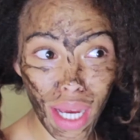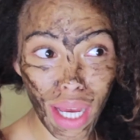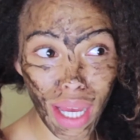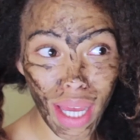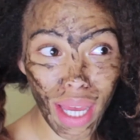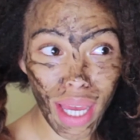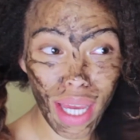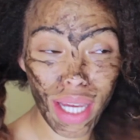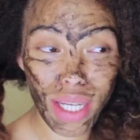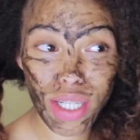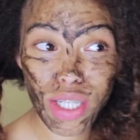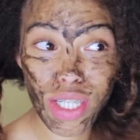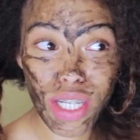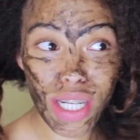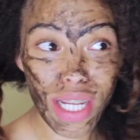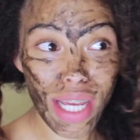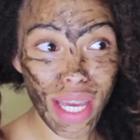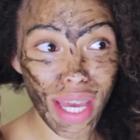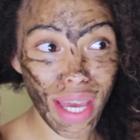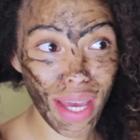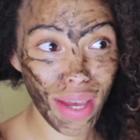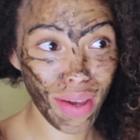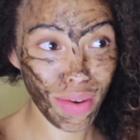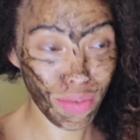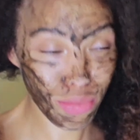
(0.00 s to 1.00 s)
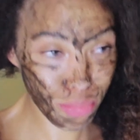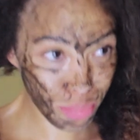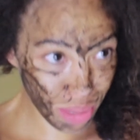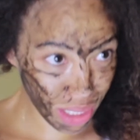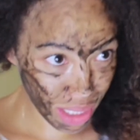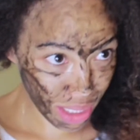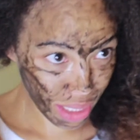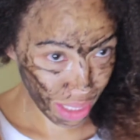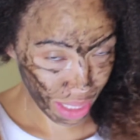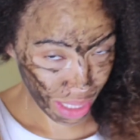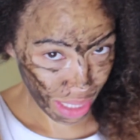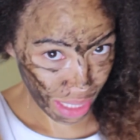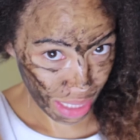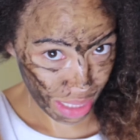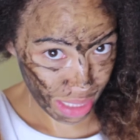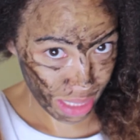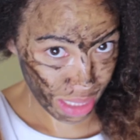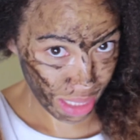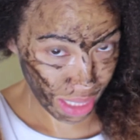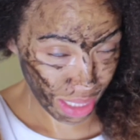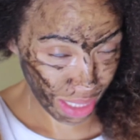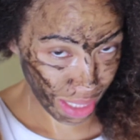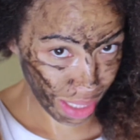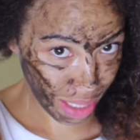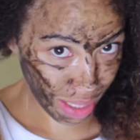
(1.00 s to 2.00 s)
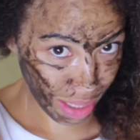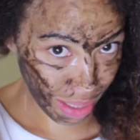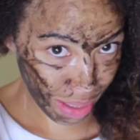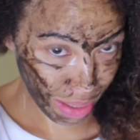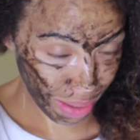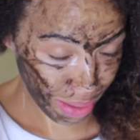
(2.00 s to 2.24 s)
I actually have been getting